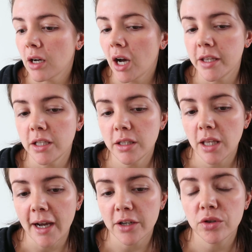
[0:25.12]
I think
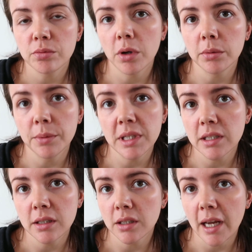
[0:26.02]
the actual problem
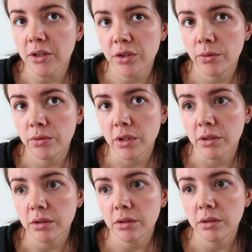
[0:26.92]
isn't our
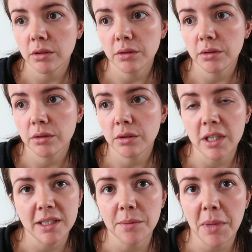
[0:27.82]
children,
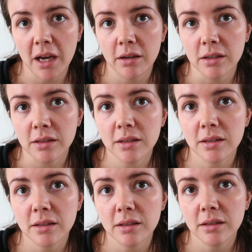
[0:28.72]
it's the parents.